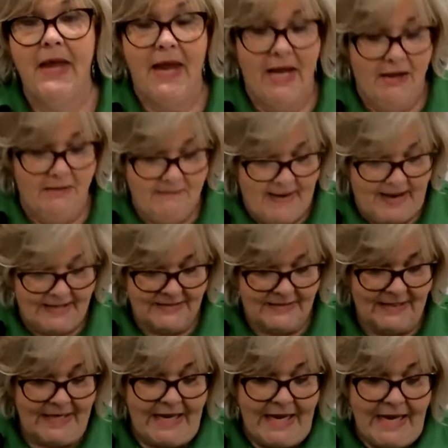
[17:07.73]
And it makes
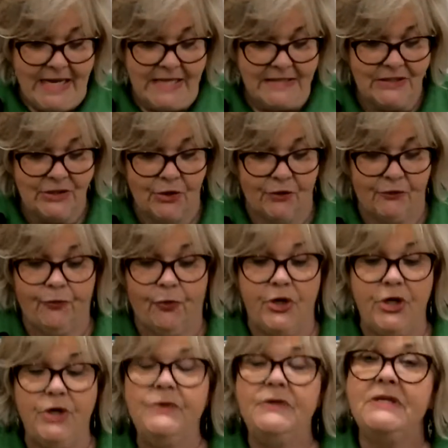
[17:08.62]
it easier for
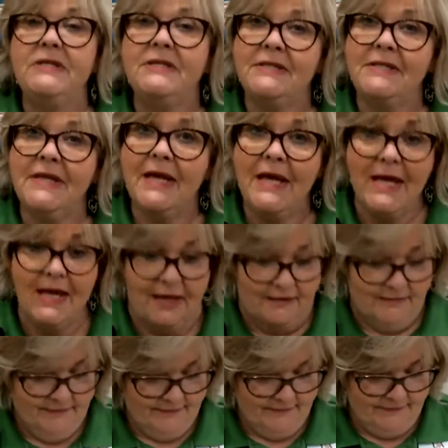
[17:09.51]
you to
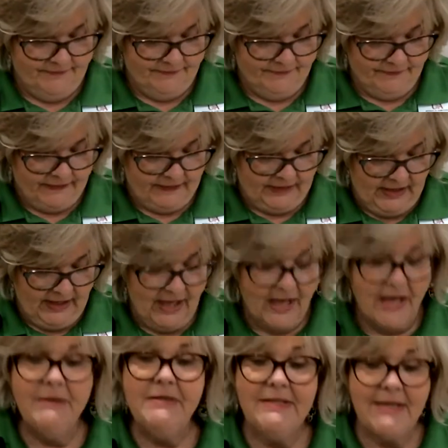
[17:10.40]
see
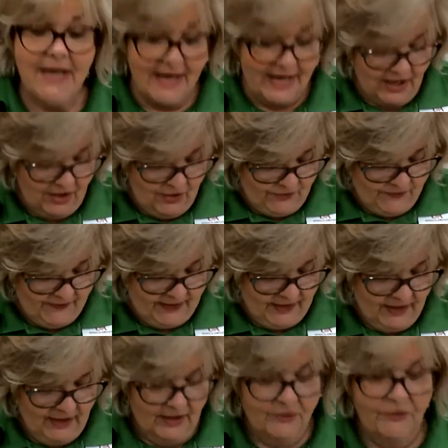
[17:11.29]
and stay healthy.
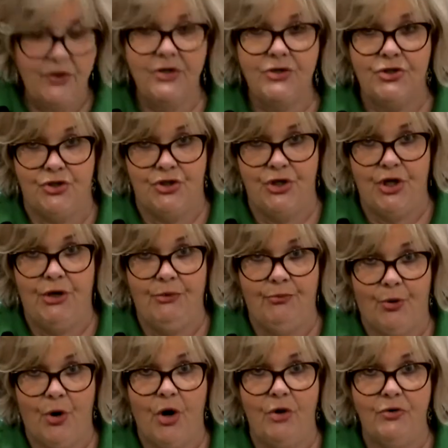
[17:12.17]
This is Dean
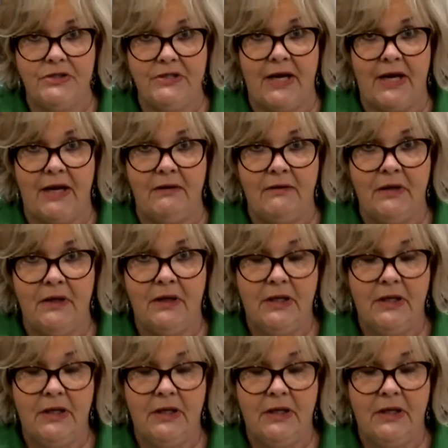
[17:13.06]
Protein.